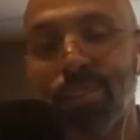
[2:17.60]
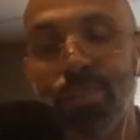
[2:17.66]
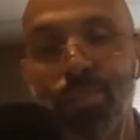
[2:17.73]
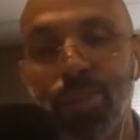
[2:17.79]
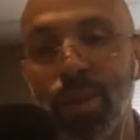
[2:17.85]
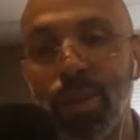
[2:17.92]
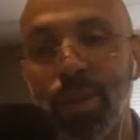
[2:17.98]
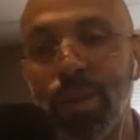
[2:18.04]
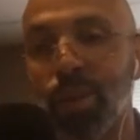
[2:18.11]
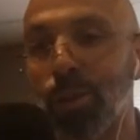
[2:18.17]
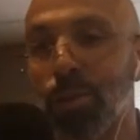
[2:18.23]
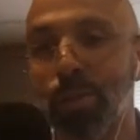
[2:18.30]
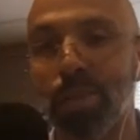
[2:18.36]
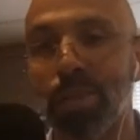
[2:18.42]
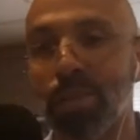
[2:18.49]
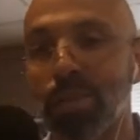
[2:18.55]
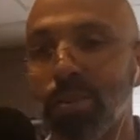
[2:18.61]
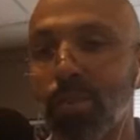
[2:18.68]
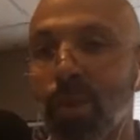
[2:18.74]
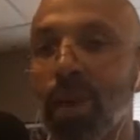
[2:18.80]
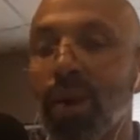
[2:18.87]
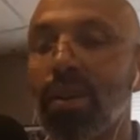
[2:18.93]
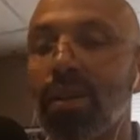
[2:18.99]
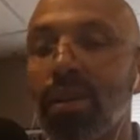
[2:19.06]
Penelope and
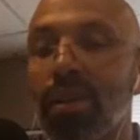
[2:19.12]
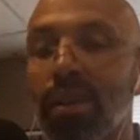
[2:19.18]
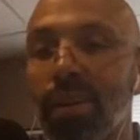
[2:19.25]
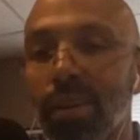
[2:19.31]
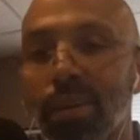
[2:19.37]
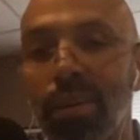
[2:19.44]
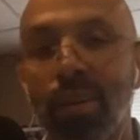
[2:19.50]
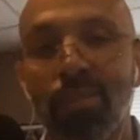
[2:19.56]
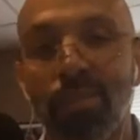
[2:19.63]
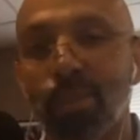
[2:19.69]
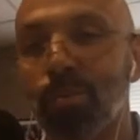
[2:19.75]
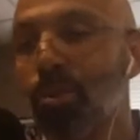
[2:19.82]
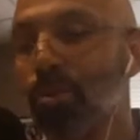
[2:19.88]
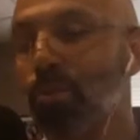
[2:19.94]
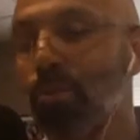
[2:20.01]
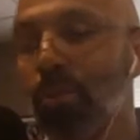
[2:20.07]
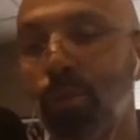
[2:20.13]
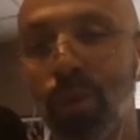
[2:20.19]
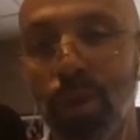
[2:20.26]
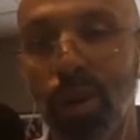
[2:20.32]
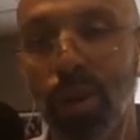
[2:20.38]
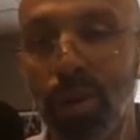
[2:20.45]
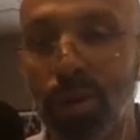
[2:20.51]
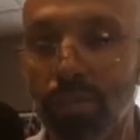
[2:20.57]
Samara, and I've got a beautiful
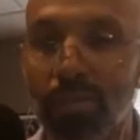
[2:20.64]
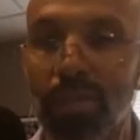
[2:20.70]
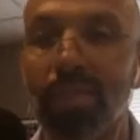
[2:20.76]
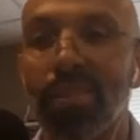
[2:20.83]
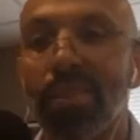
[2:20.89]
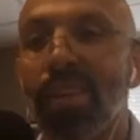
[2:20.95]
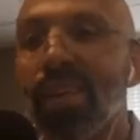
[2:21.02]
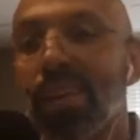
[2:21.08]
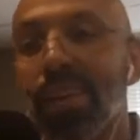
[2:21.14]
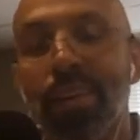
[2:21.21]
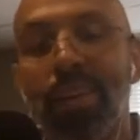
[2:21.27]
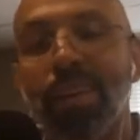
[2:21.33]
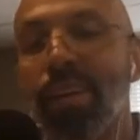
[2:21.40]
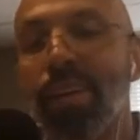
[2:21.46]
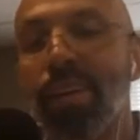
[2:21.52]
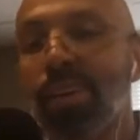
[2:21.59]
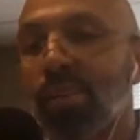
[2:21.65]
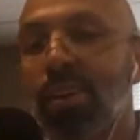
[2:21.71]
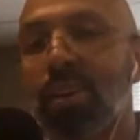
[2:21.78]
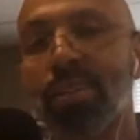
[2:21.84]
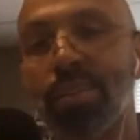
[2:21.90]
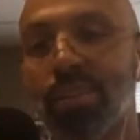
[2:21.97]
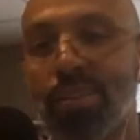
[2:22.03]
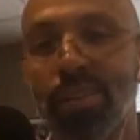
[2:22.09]
wife. And yeah, man, it's
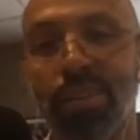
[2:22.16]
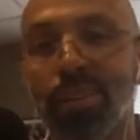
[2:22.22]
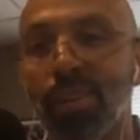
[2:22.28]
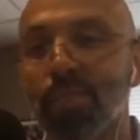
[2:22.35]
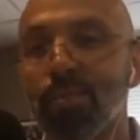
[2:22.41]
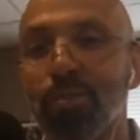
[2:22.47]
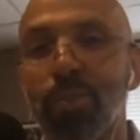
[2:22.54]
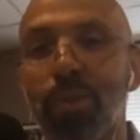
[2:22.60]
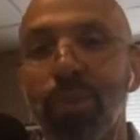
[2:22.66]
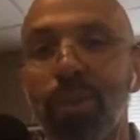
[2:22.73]
life's been a